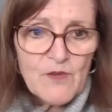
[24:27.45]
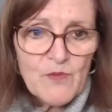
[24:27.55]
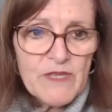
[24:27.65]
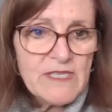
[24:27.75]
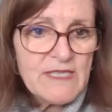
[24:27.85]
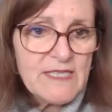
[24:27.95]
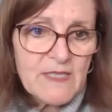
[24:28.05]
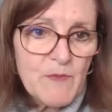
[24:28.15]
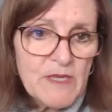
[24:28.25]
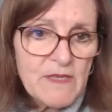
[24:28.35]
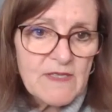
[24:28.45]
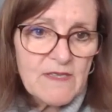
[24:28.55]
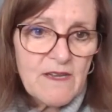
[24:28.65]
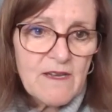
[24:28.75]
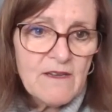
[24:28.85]
Within 6 months
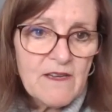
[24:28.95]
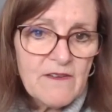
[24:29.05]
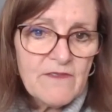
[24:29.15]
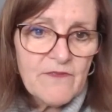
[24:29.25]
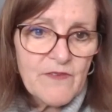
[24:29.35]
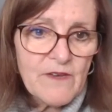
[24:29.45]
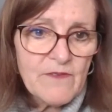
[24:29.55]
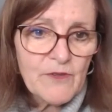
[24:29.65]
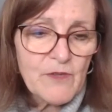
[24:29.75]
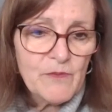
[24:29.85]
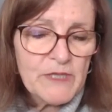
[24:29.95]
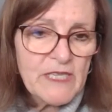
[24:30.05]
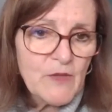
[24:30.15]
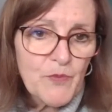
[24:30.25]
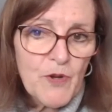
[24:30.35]
of their
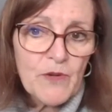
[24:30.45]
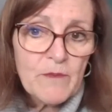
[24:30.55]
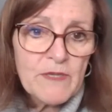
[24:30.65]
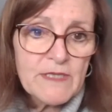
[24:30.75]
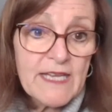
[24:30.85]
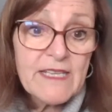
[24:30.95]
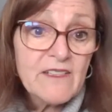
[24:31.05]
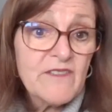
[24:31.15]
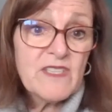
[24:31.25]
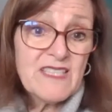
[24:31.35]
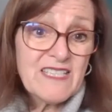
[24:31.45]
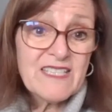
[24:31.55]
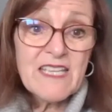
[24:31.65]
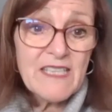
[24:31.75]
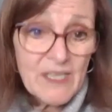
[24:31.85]
completing the program, 10 out of the
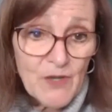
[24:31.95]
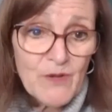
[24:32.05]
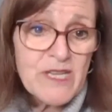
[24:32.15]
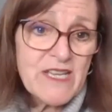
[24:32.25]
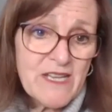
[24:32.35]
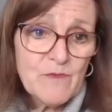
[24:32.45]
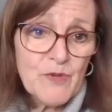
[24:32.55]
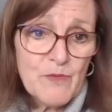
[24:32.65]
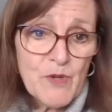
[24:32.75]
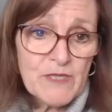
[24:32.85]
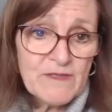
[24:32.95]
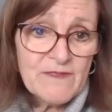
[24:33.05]
16 had already gotten promoted,